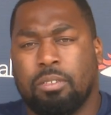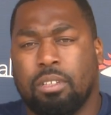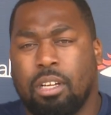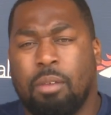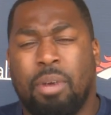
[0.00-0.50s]

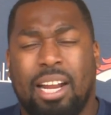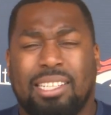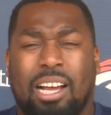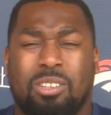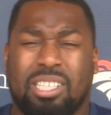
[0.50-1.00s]
The- I mean,
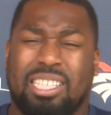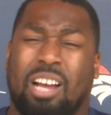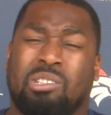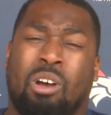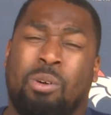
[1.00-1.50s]
that's how it's,
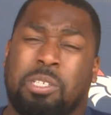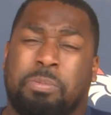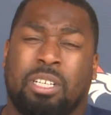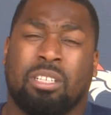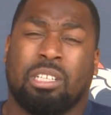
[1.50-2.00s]
how it's always
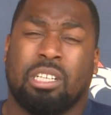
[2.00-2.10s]
been.